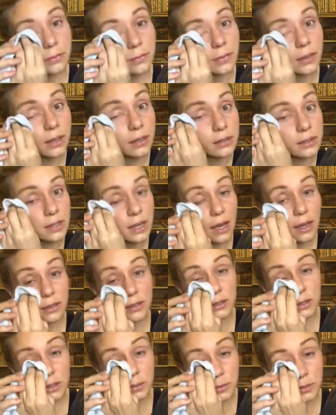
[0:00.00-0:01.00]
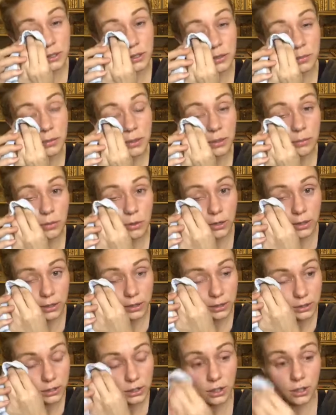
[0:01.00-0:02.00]
there's that. Super, super
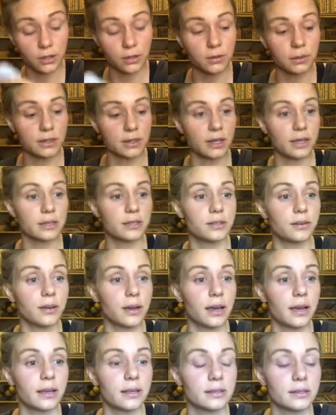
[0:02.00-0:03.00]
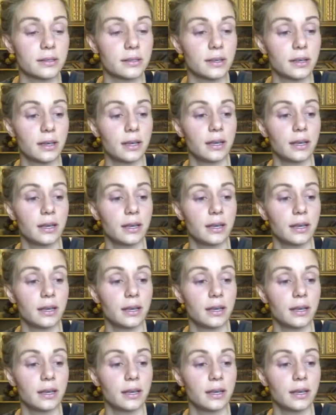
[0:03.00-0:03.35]
important to use this, you guys.